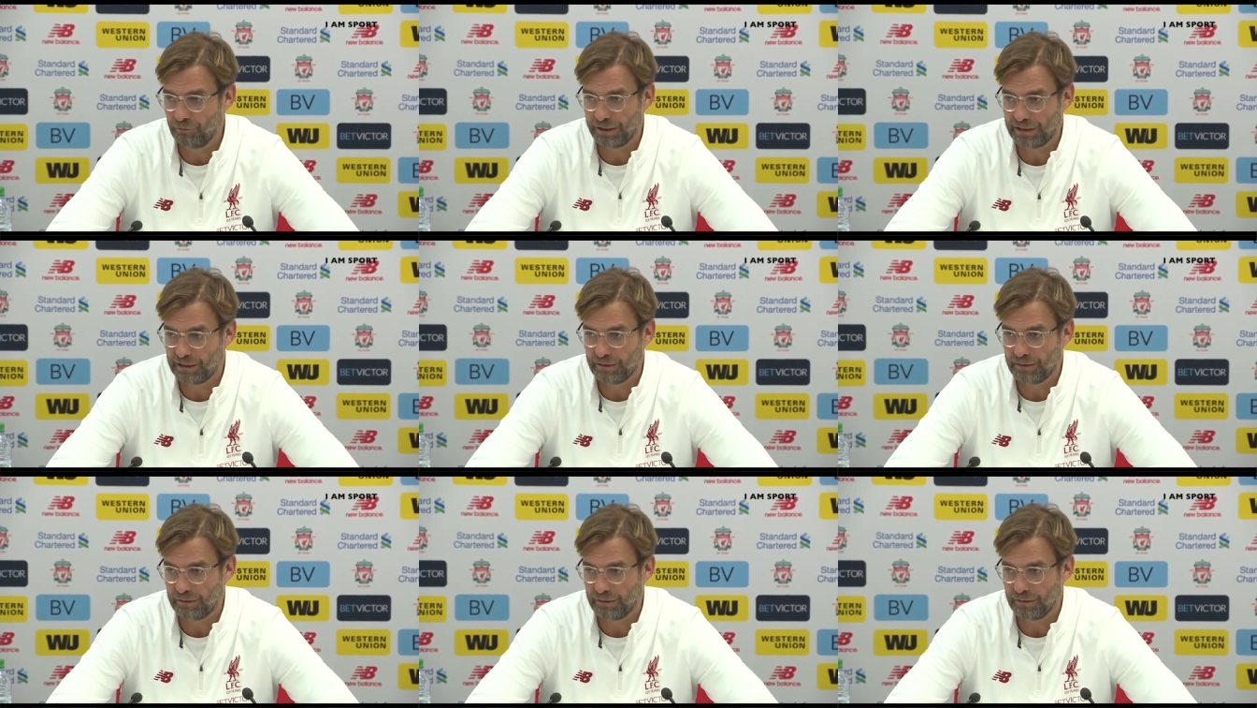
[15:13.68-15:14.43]
we
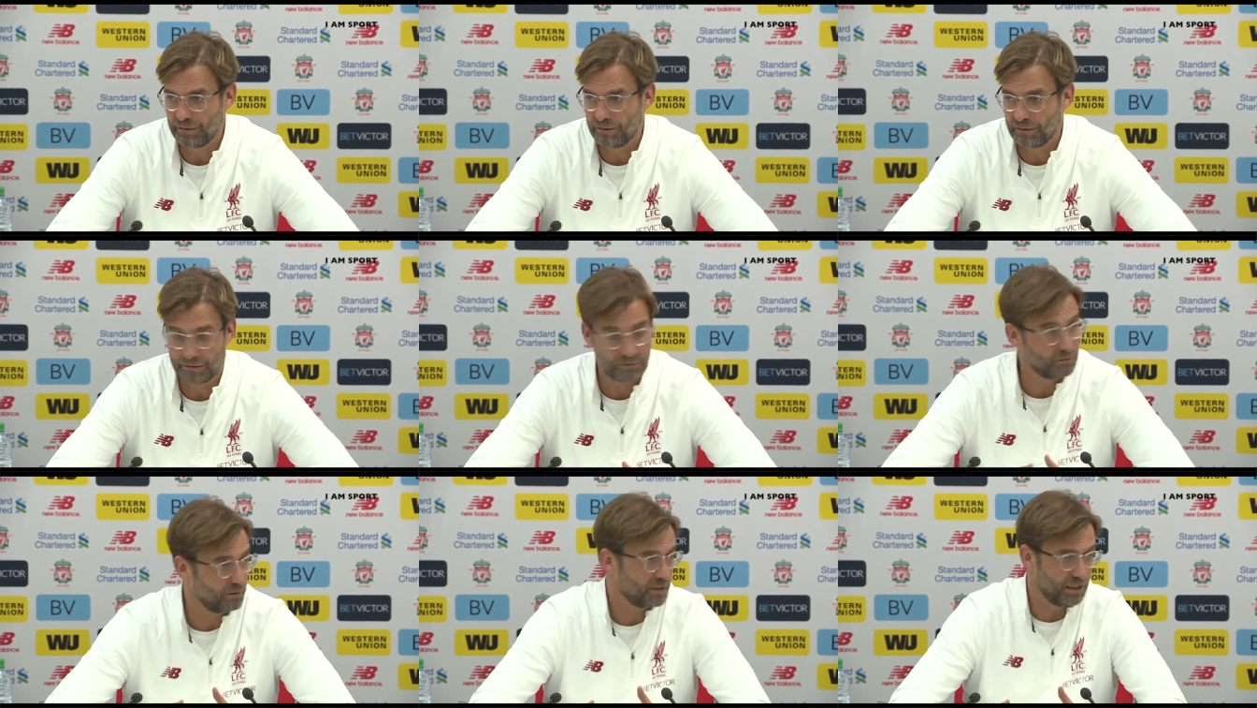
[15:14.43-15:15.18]

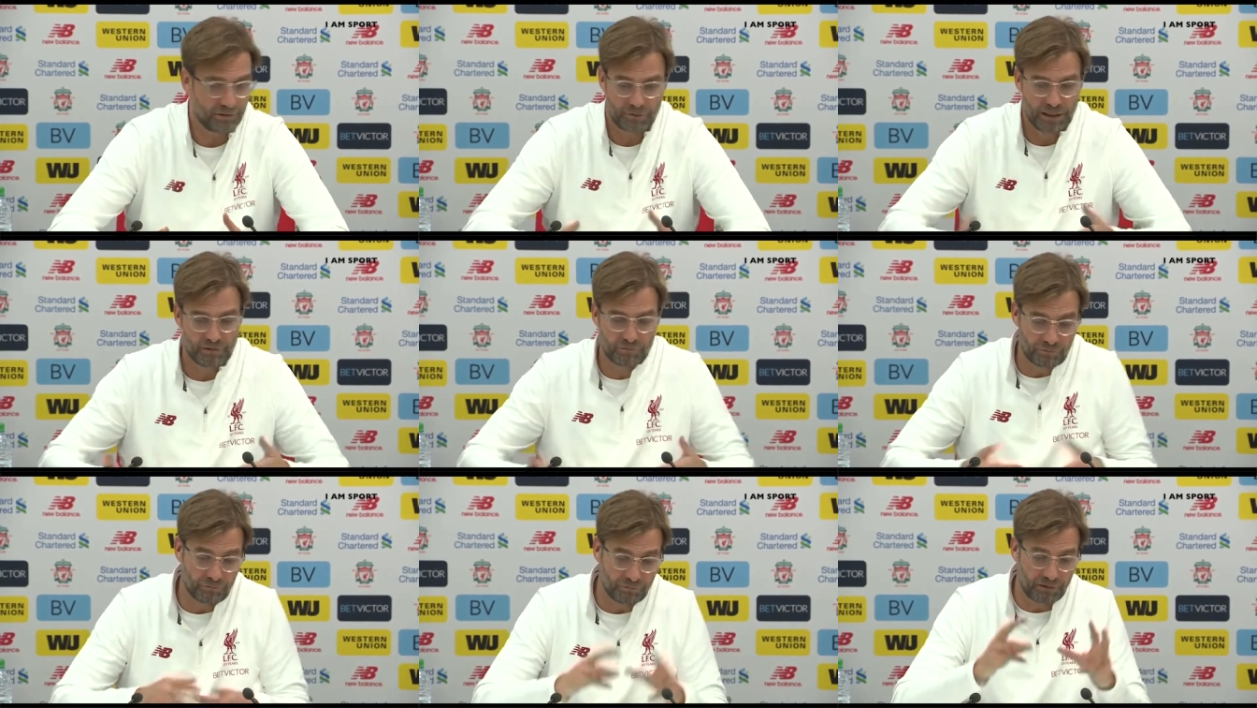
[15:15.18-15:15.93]

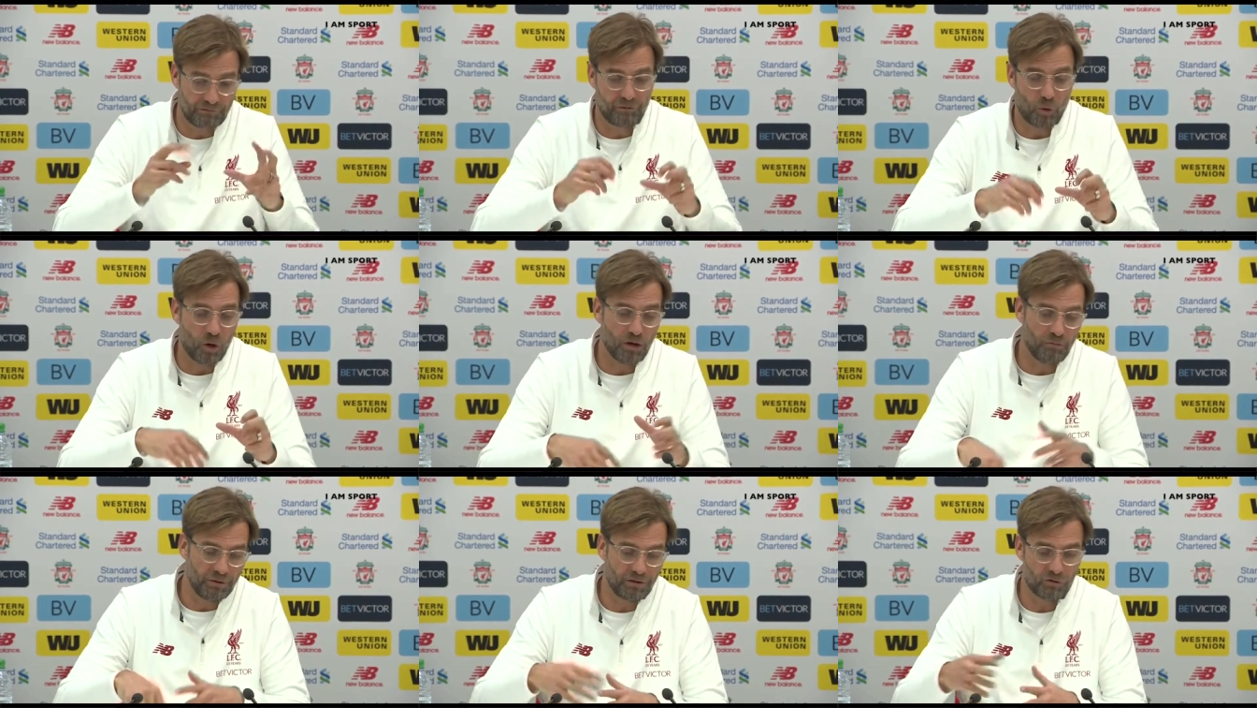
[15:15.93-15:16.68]
have
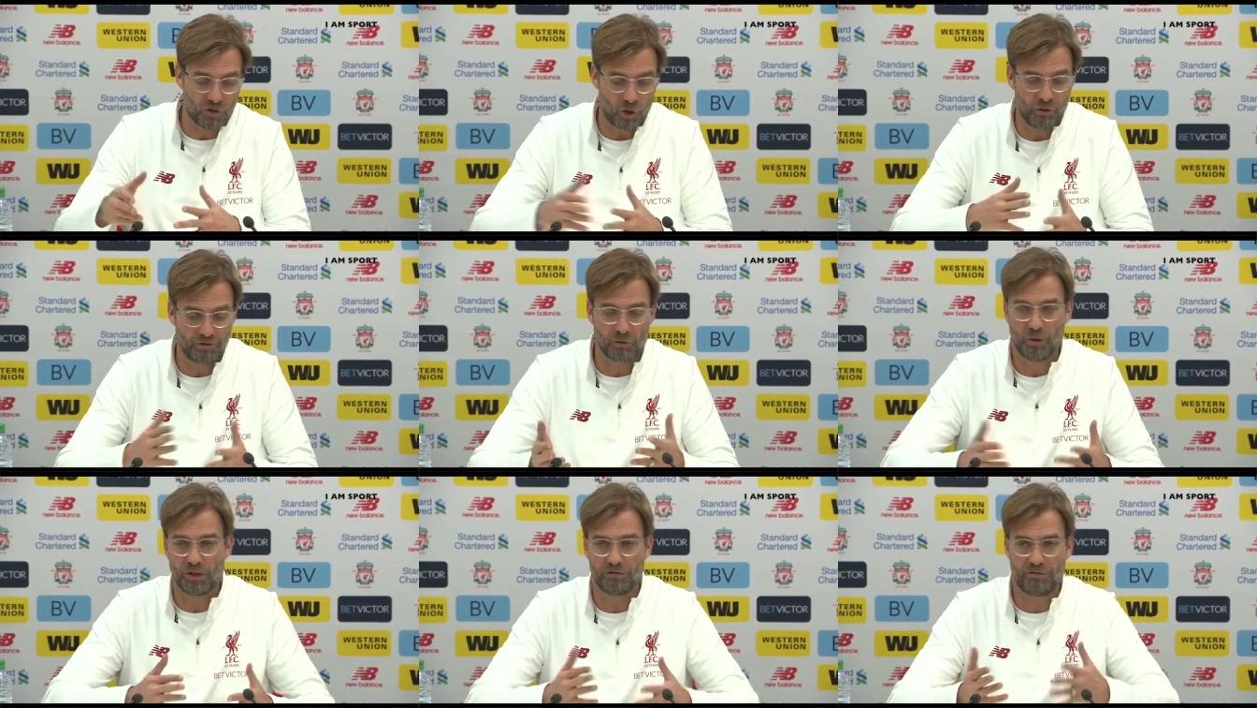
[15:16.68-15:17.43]
four with Joe, if
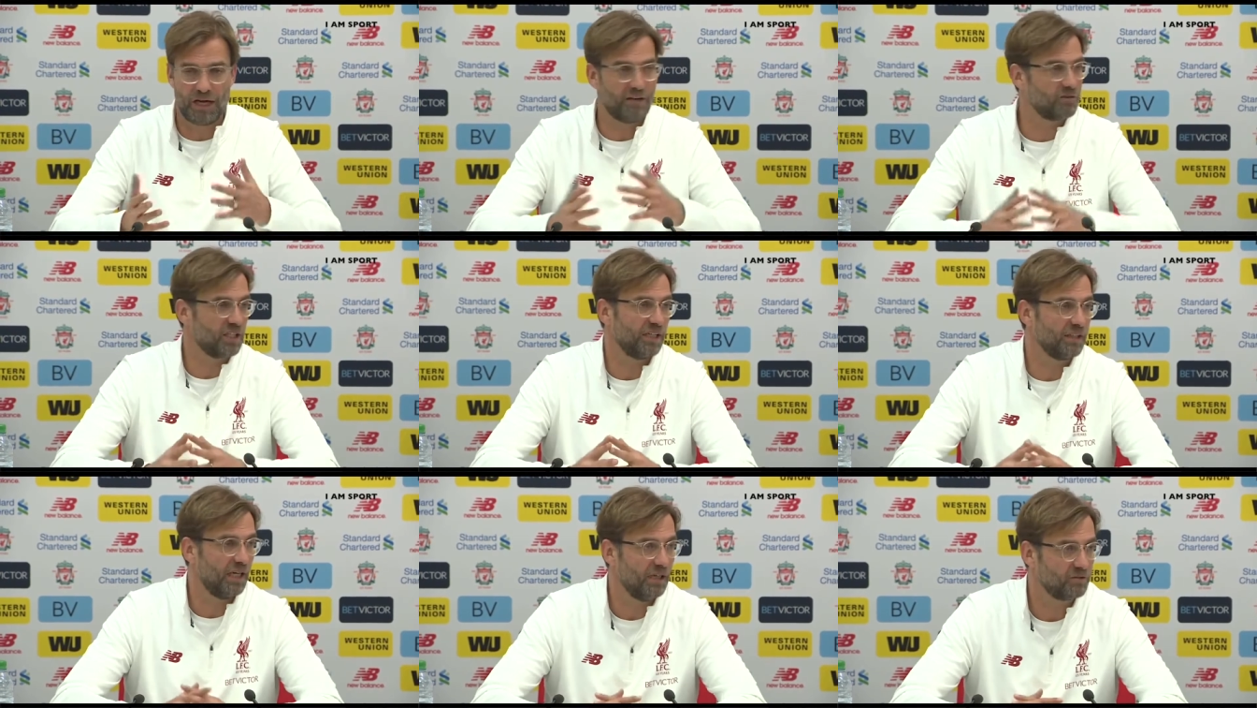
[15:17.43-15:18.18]
you want, five
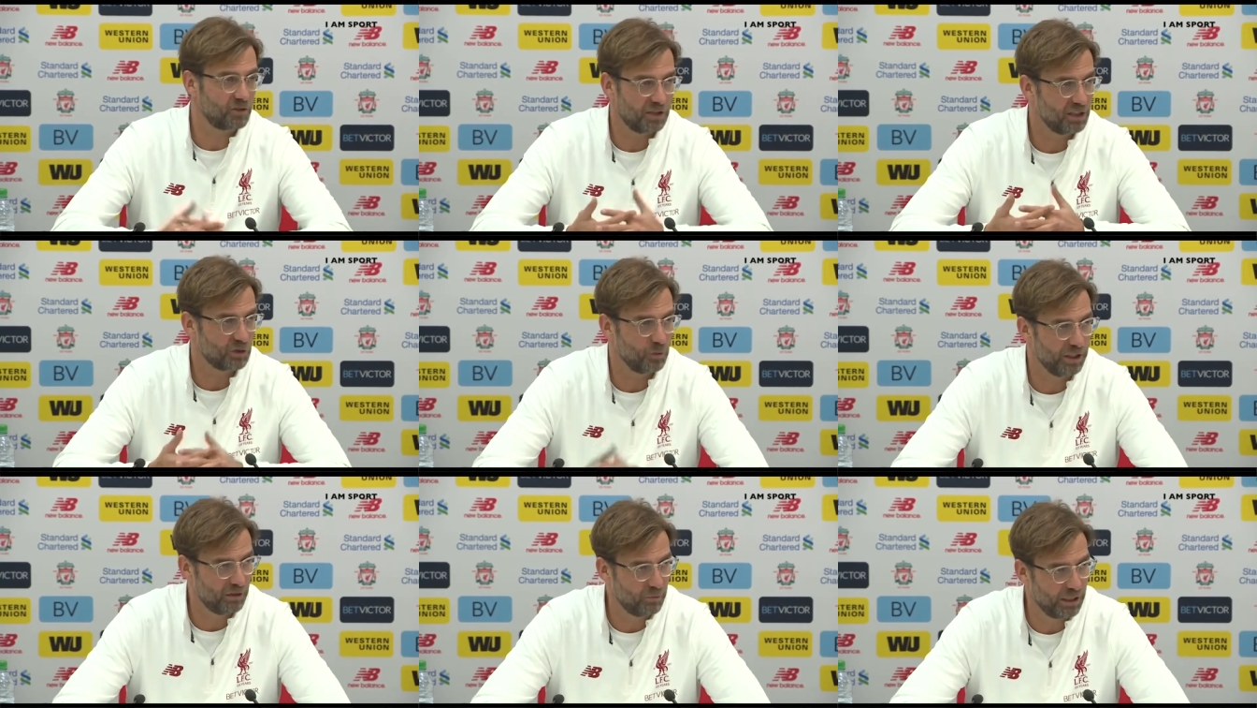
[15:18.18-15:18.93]
centre halves. This
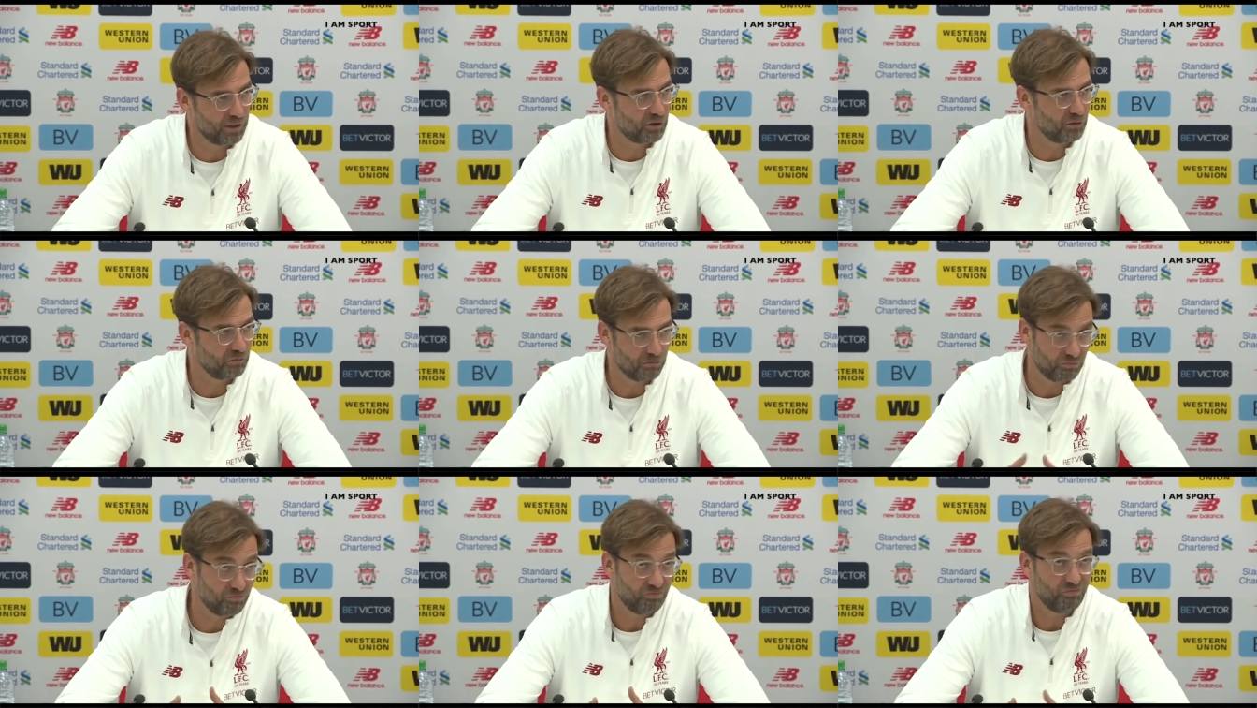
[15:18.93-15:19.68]
week we had
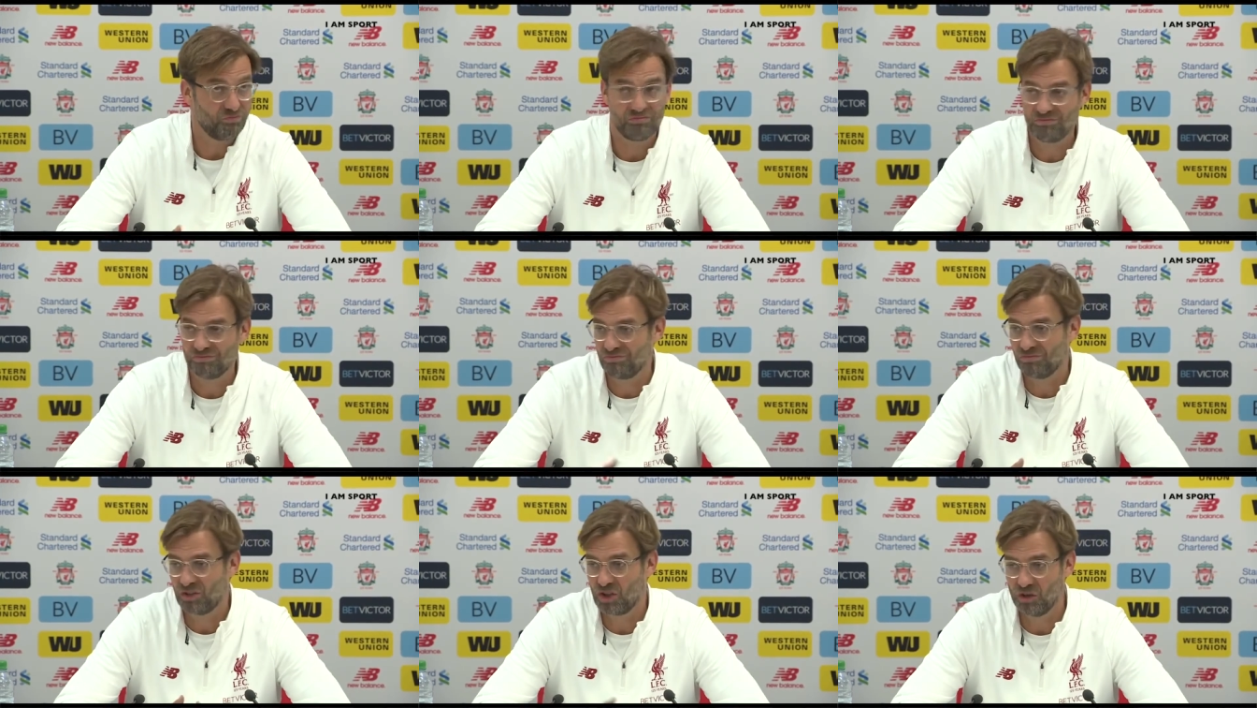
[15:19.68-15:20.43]

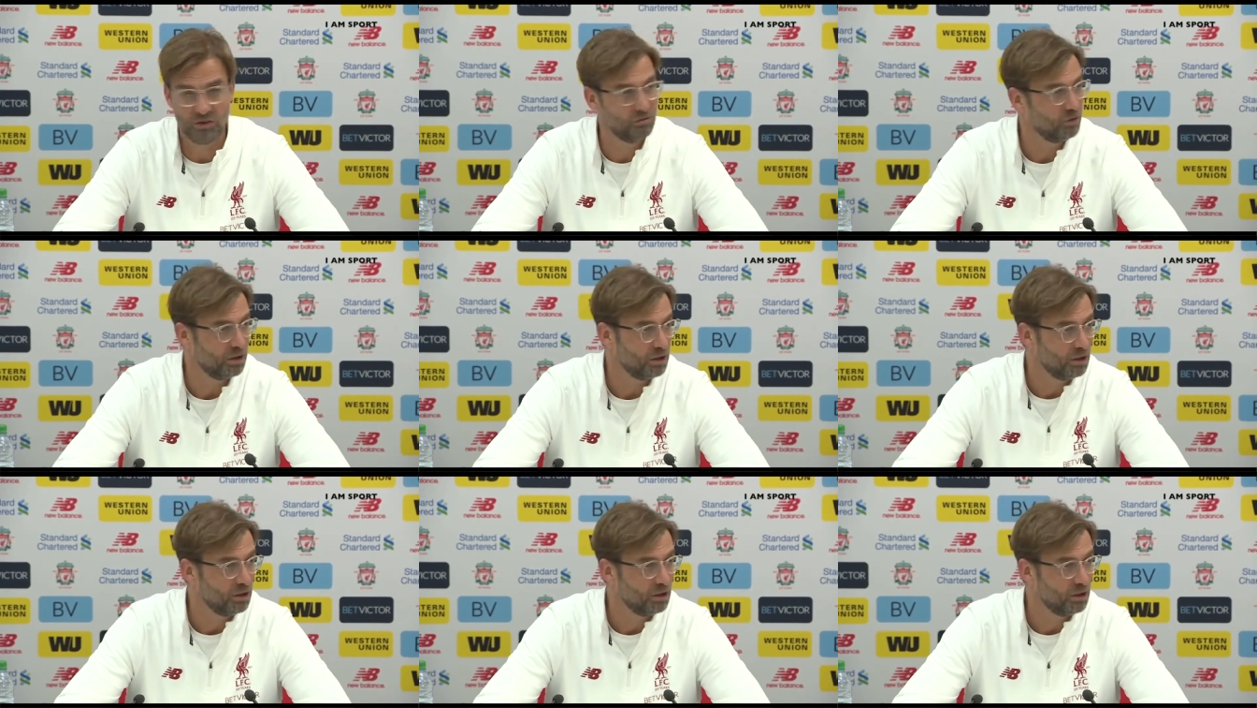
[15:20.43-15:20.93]
two.